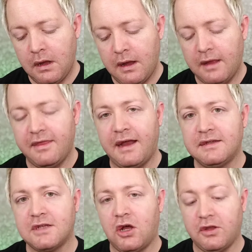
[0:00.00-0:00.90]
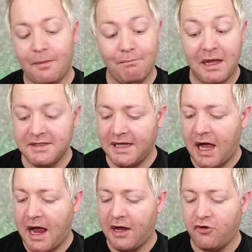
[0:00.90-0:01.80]
And that is called a Melting
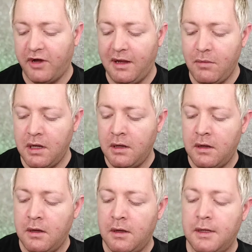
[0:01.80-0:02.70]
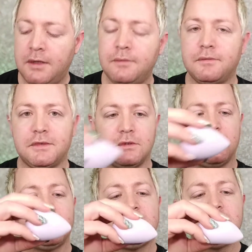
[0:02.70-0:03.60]
Eye Cream.
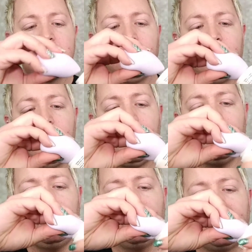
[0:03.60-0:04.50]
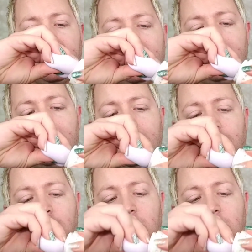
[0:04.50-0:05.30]
Just, again, using a beauty